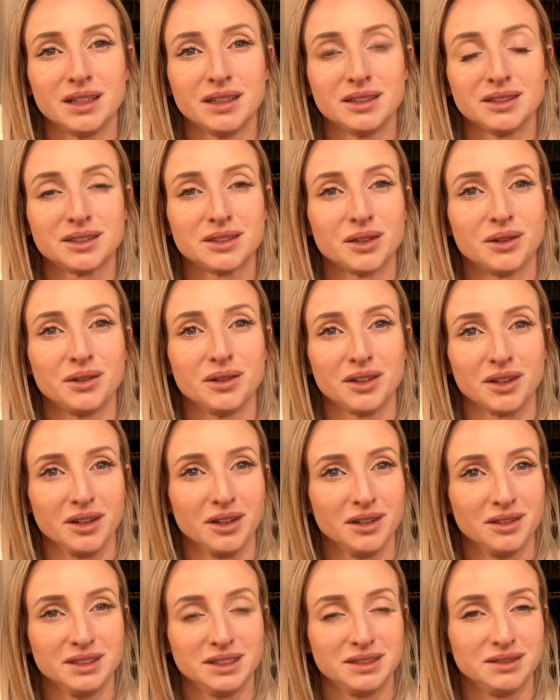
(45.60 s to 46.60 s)
So
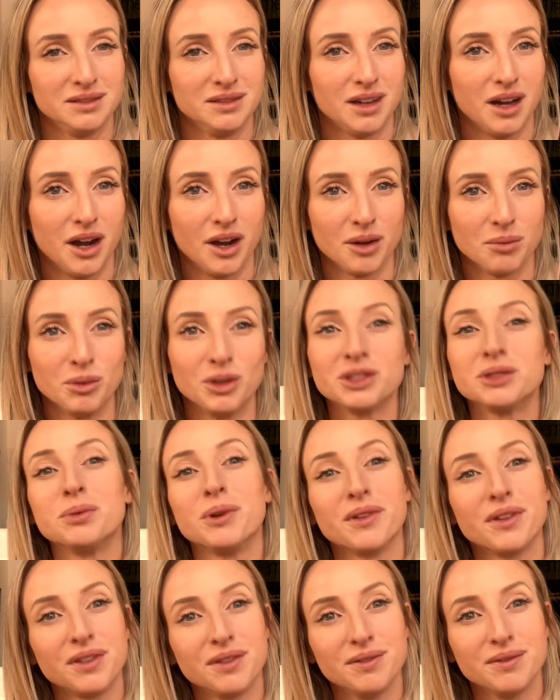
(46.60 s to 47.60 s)
there are
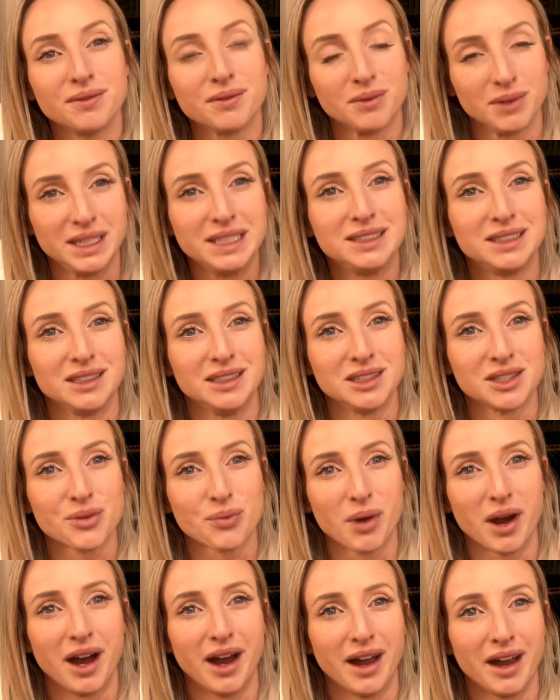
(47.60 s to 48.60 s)
multiple reasons
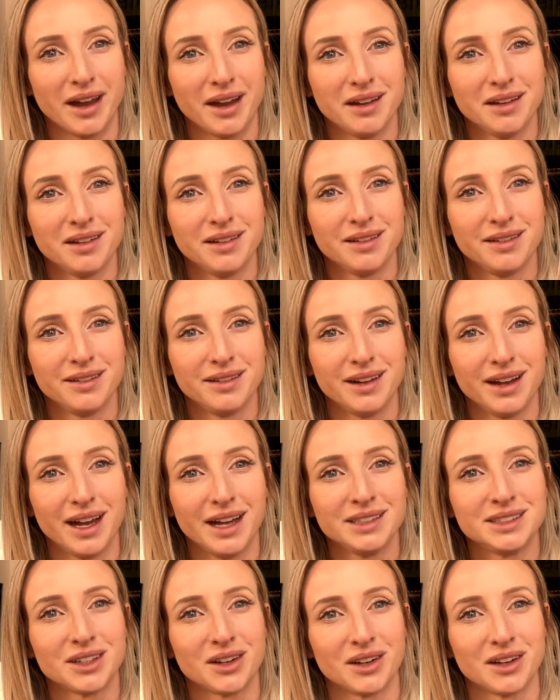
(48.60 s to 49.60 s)
why
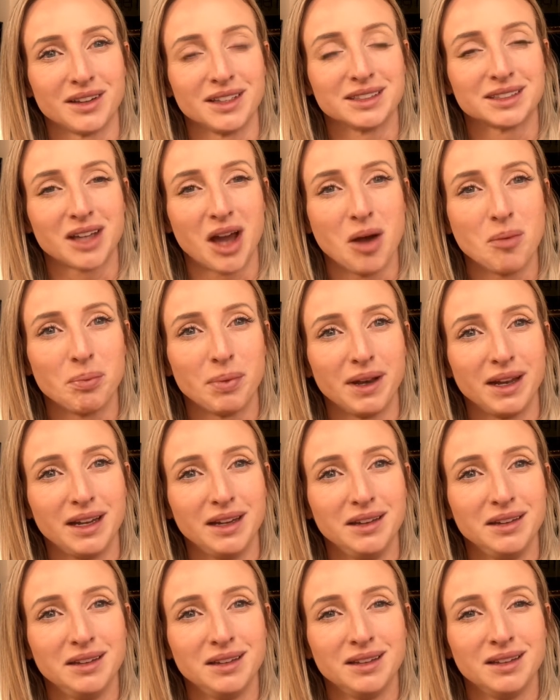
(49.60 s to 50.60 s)
I started this
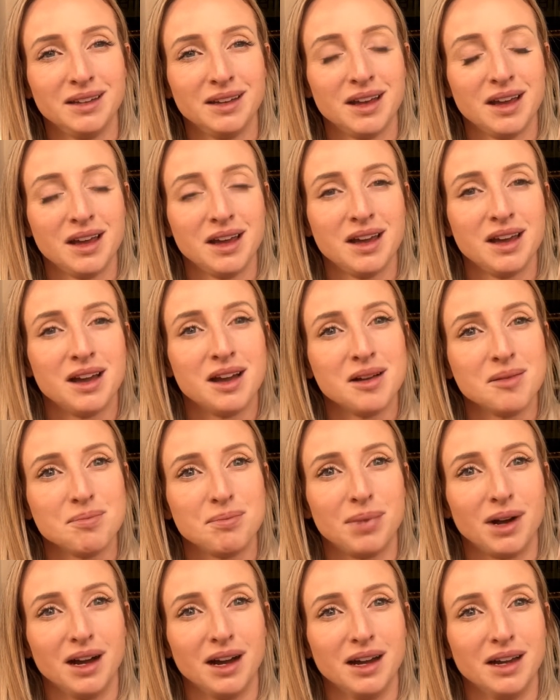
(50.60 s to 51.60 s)
company,
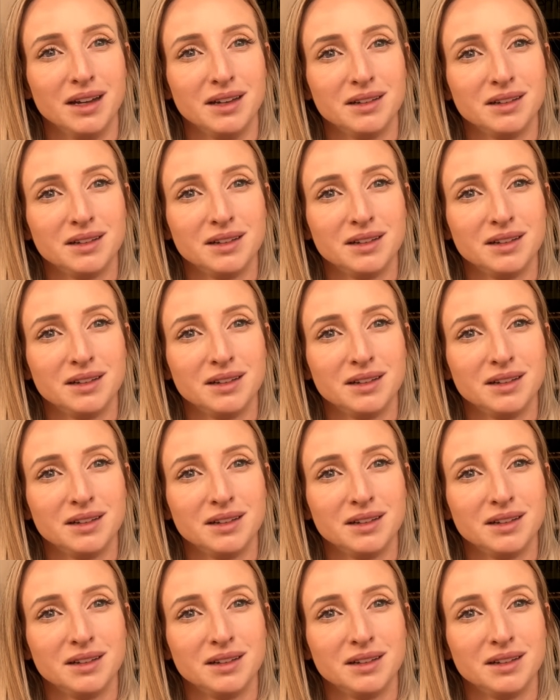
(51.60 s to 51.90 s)
but